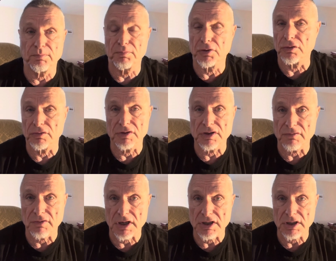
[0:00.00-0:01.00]
Putin's
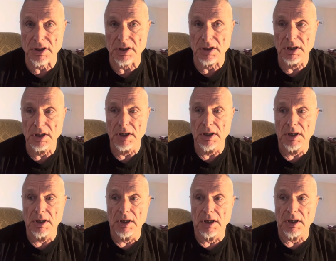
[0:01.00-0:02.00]
Russia,
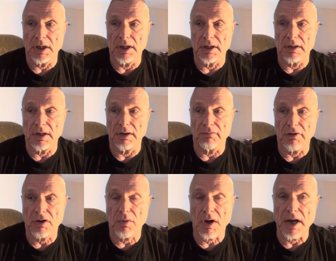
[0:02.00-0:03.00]
it
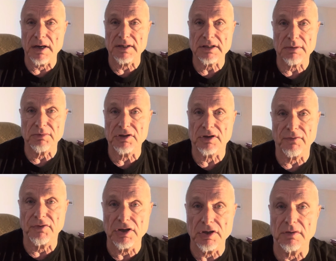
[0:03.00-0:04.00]
requires some sort of
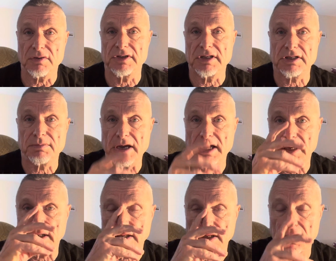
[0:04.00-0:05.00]
huge
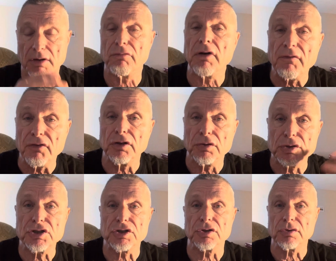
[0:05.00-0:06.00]
dismantling, a
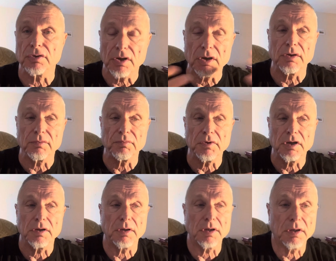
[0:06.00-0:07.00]
revolution
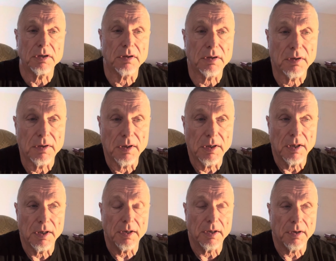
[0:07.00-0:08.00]
or
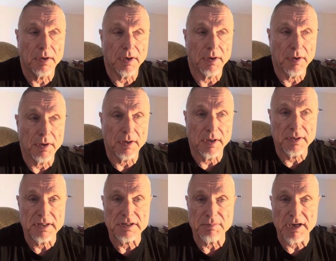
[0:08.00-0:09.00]
a
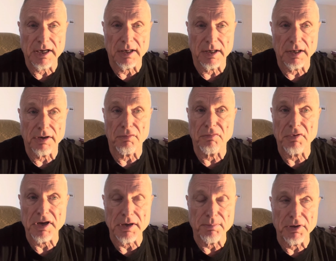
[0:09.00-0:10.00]
dismantling and a
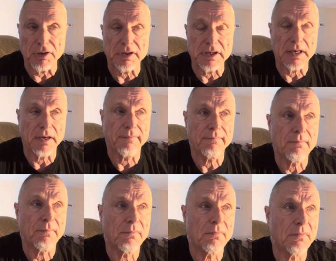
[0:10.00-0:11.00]
rebuilding
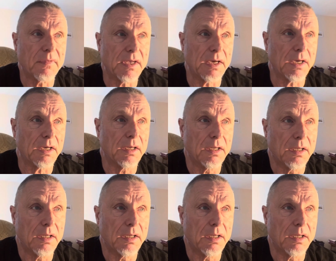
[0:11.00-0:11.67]
thing,